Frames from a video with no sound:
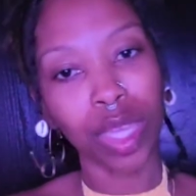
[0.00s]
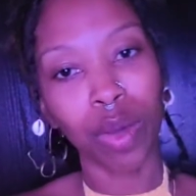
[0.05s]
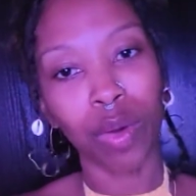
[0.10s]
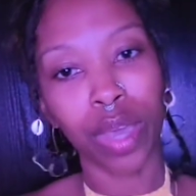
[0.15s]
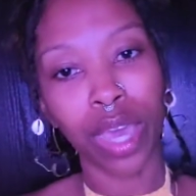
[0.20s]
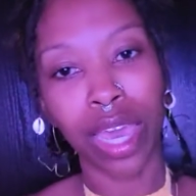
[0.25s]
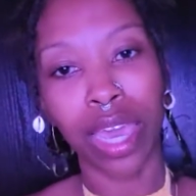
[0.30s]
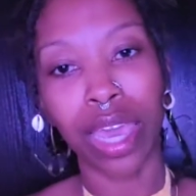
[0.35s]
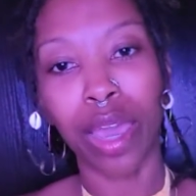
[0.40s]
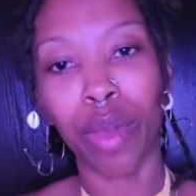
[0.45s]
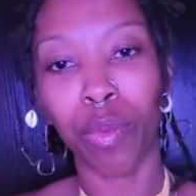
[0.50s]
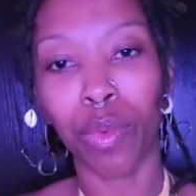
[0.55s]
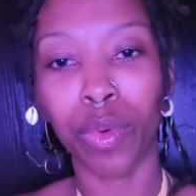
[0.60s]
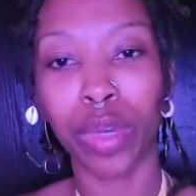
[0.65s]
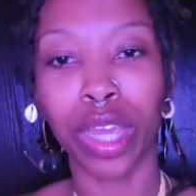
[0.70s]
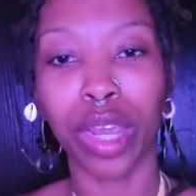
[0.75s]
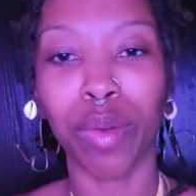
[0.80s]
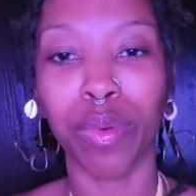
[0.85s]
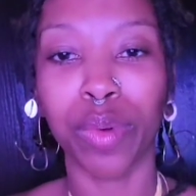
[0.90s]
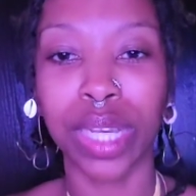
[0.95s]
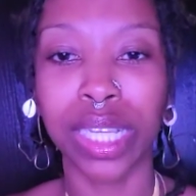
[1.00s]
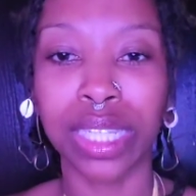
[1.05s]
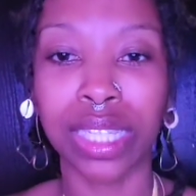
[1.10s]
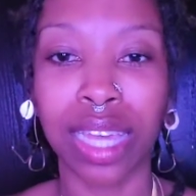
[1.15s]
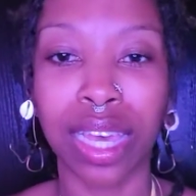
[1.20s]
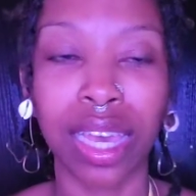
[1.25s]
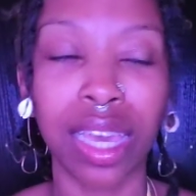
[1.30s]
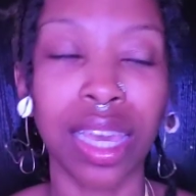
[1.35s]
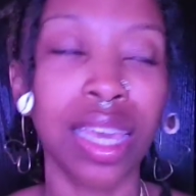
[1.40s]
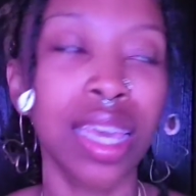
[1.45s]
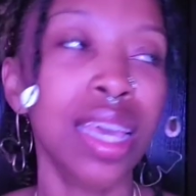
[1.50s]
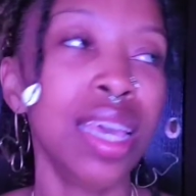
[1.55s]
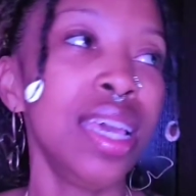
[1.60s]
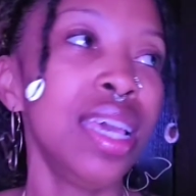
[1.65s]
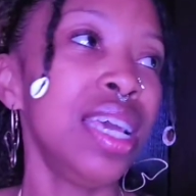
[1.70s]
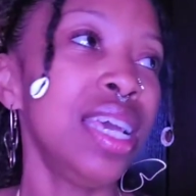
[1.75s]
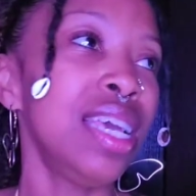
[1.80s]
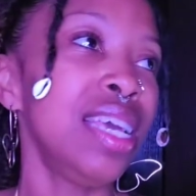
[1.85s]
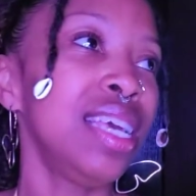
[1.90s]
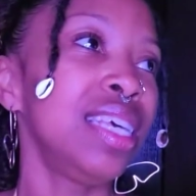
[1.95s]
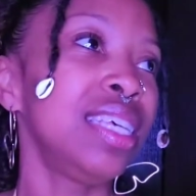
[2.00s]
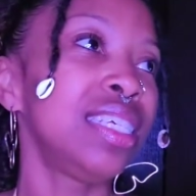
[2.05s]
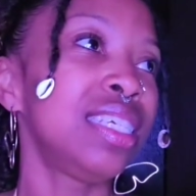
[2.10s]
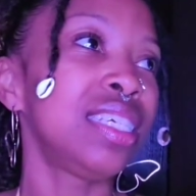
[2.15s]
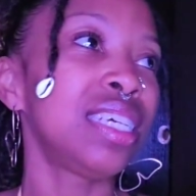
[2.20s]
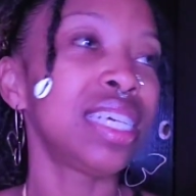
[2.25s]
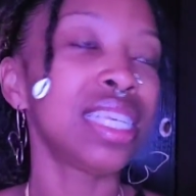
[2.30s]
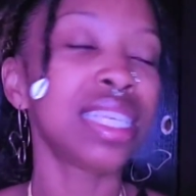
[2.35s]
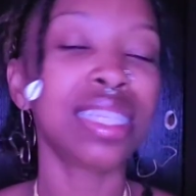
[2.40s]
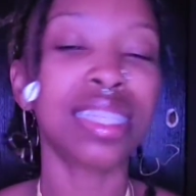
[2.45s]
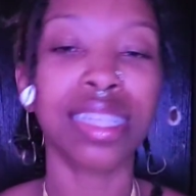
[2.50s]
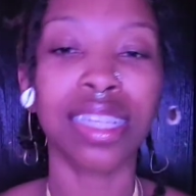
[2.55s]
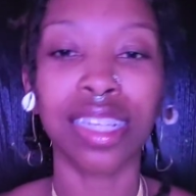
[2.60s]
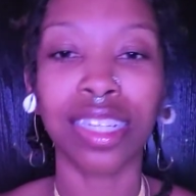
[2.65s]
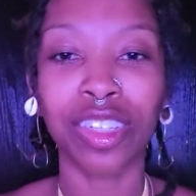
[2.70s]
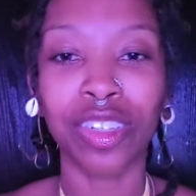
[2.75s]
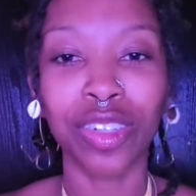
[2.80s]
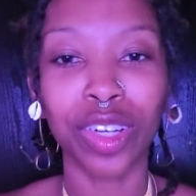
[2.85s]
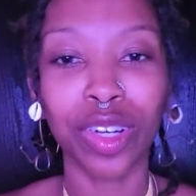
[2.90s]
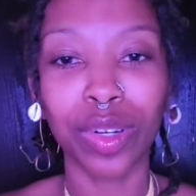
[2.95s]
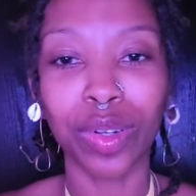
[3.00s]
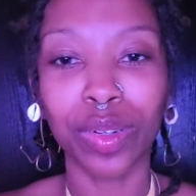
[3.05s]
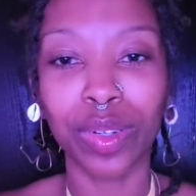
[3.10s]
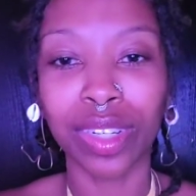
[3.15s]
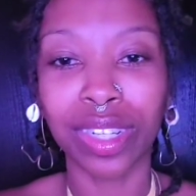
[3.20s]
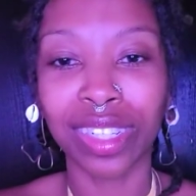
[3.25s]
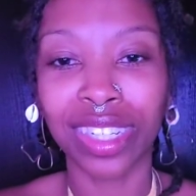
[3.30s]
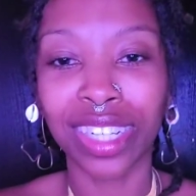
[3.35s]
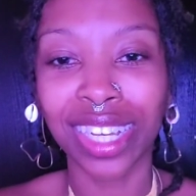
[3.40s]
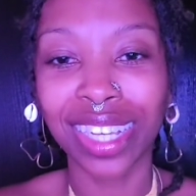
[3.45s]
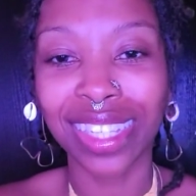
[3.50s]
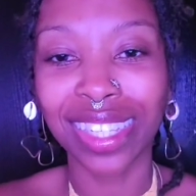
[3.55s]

Okay, and Wound Care Wednesday is just an